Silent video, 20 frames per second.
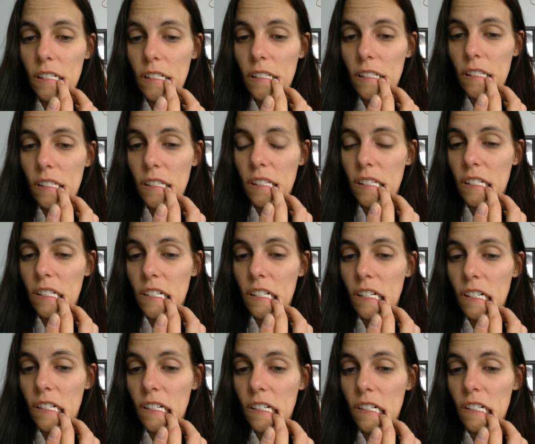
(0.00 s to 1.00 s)
the
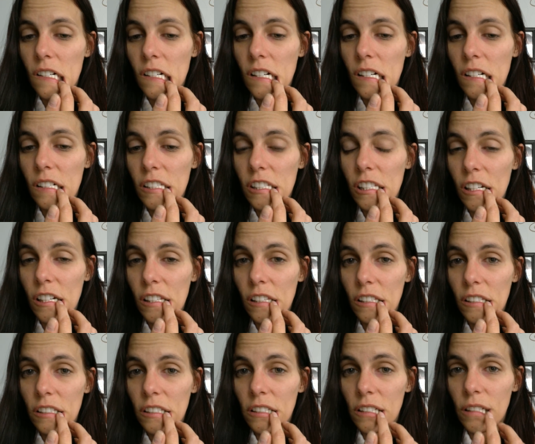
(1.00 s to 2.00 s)
entire outside of
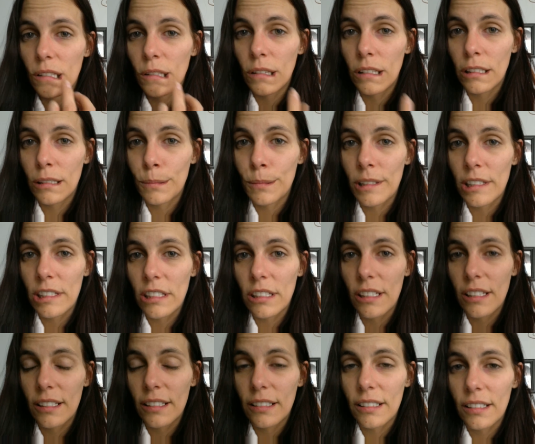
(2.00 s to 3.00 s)
this tooth is
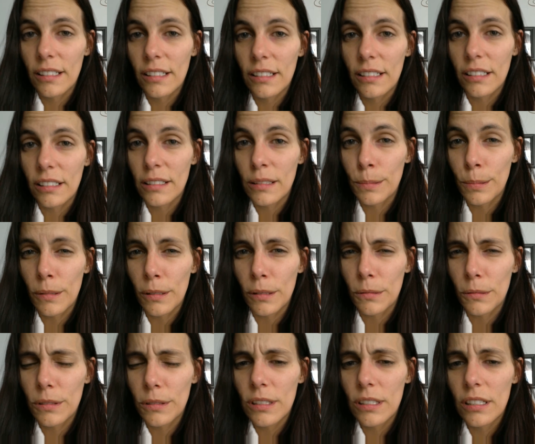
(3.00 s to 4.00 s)
basically
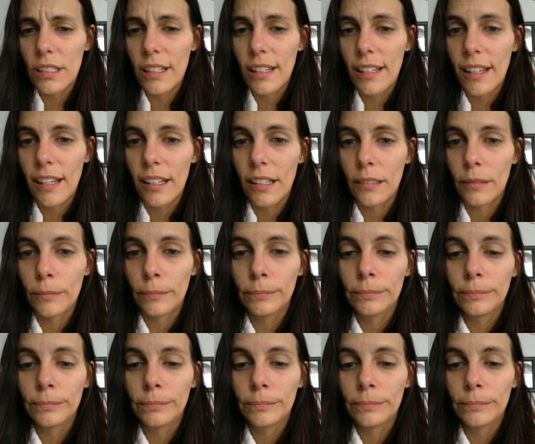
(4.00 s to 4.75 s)
exposed. And